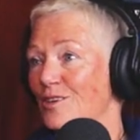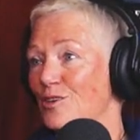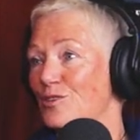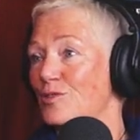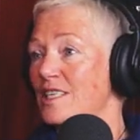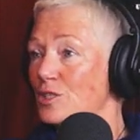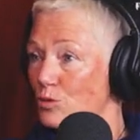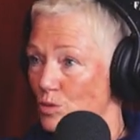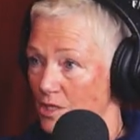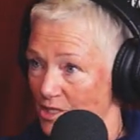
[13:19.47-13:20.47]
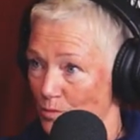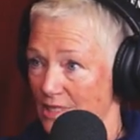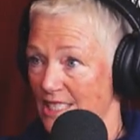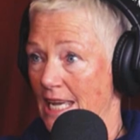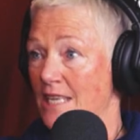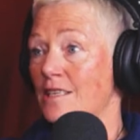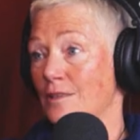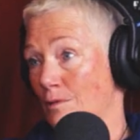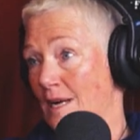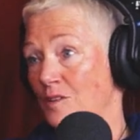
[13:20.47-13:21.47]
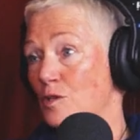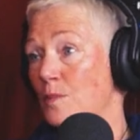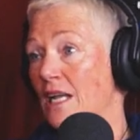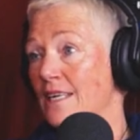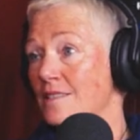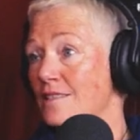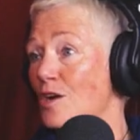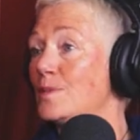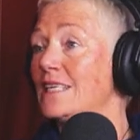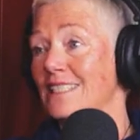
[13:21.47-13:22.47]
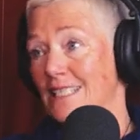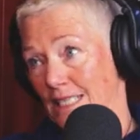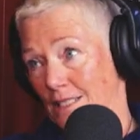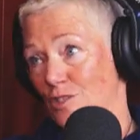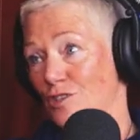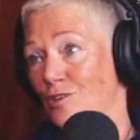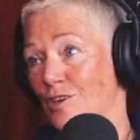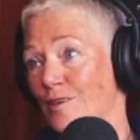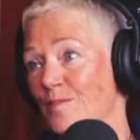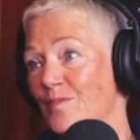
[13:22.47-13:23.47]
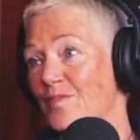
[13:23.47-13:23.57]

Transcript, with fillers: Her three daughters were scattered around the place. Mm-hmm. Nobody mm-hmm. needed her.